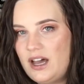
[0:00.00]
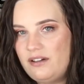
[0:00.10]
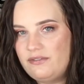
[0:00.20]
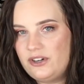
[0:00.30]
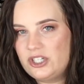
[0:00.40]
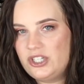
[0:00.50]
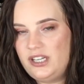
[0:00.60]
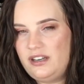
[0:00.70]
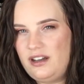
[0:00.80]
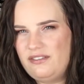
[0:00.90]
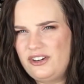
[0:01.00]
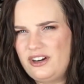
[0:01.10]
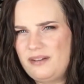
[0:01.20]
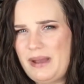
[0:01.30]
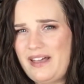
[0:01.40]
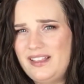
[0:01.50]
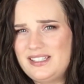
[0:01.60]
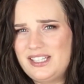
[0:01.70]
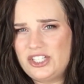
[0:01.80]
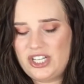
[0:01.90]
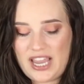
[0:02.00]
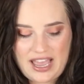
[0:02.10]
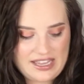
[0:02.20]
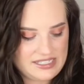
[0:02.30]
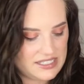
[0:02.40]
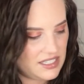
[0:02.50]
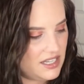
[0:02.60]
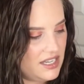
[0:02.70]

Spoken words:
version of her palettes that she has